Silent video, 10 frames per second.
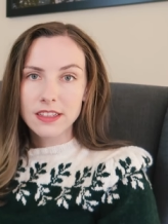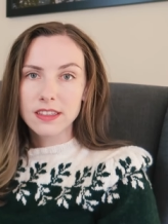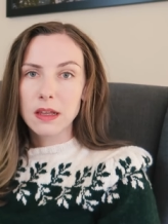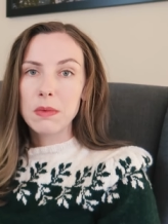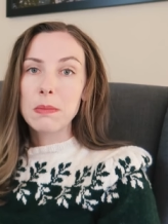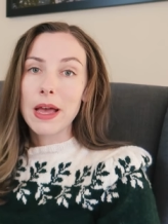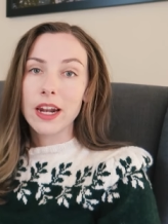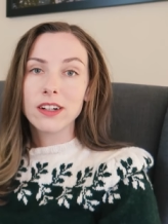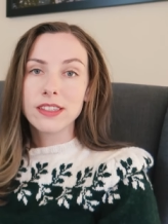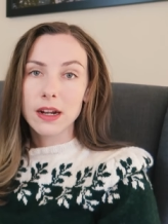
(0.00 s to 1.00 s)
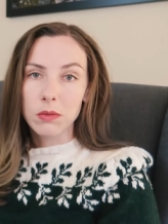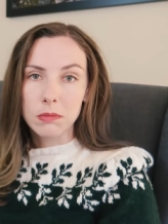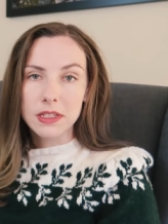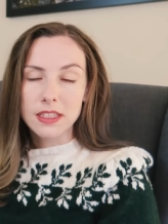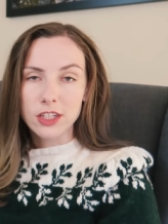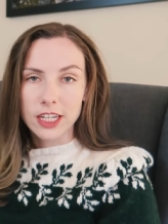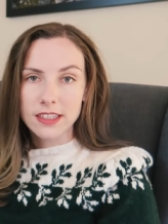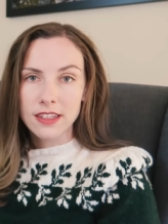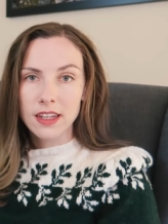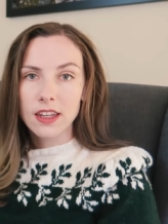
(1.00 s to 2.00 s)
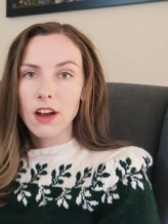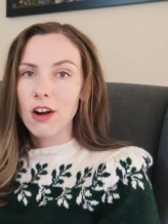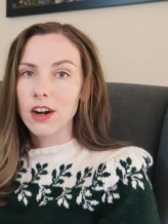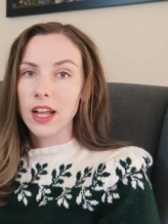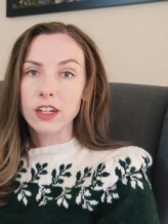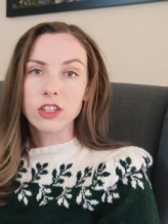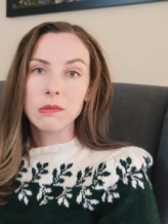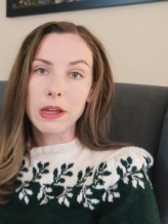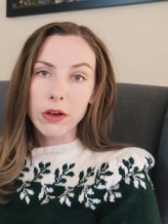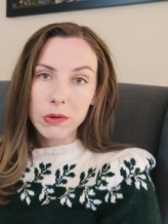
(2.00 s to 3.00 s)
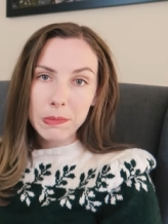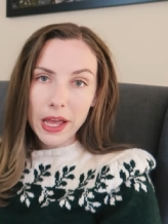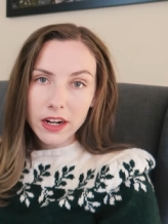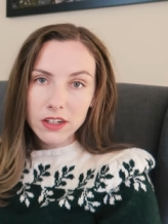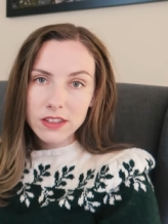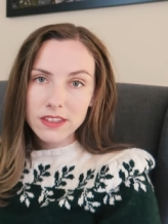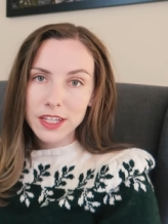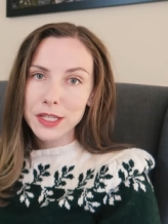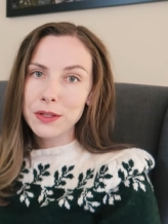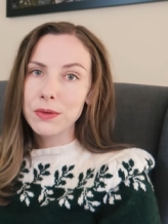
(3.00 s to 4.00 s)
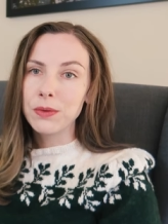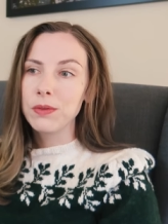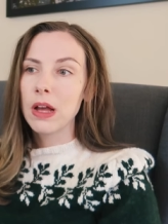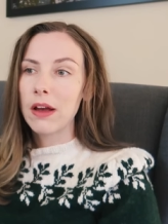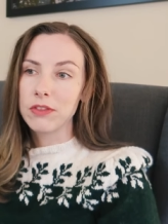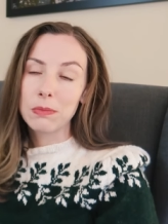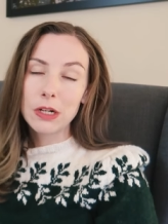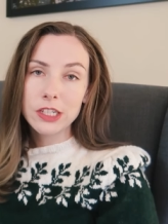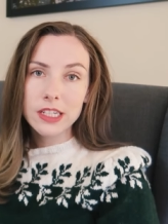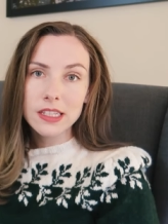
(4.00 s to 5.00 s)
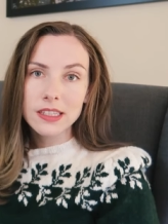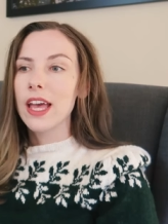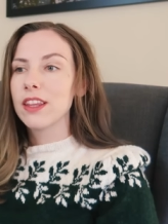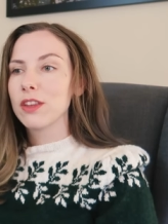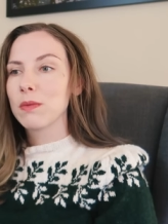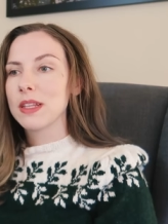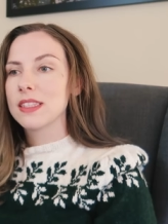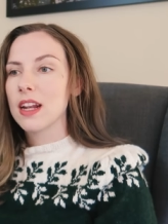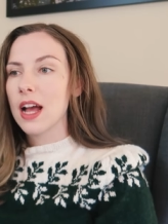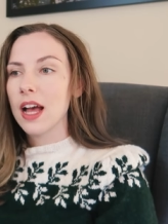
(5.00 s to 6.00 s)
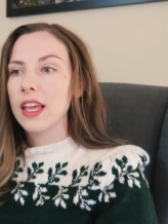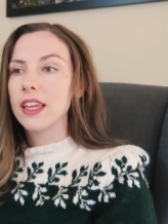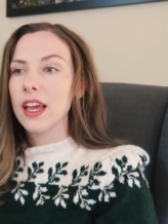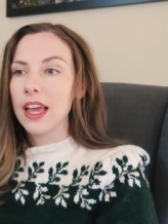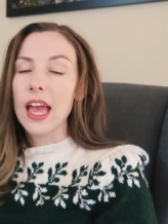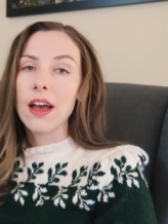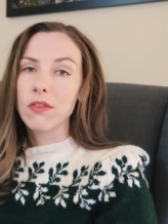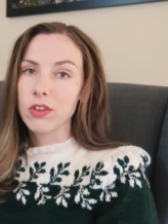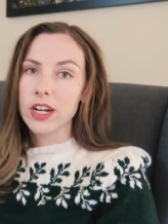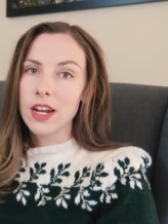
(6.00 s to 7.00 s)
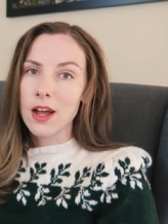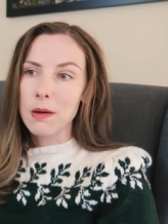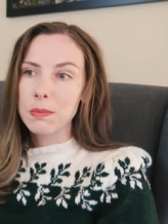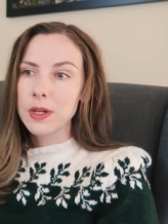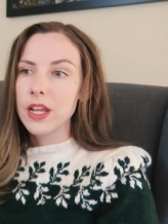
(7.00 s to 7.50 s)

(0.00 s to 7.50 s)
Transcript: Some of the patterns that I will be suggesting are actually my own patterns that you have to purchase, and they're the ones that I, I have written up.